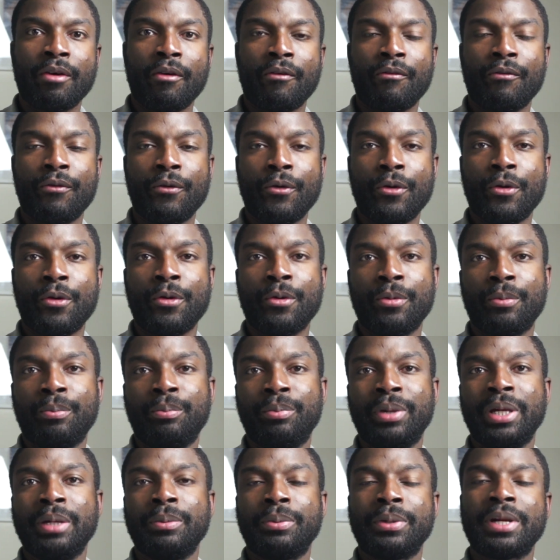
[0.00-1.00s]
for
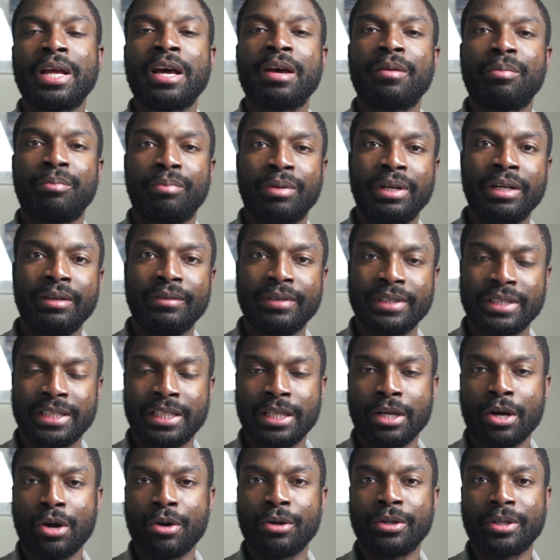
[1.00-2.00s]
people that have
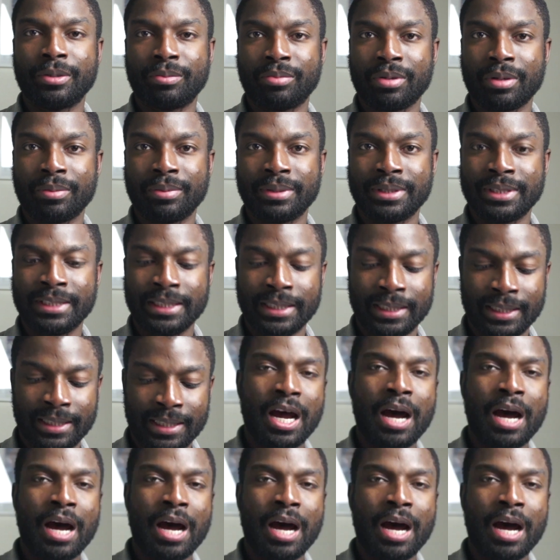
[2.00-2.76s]
previously owned a property.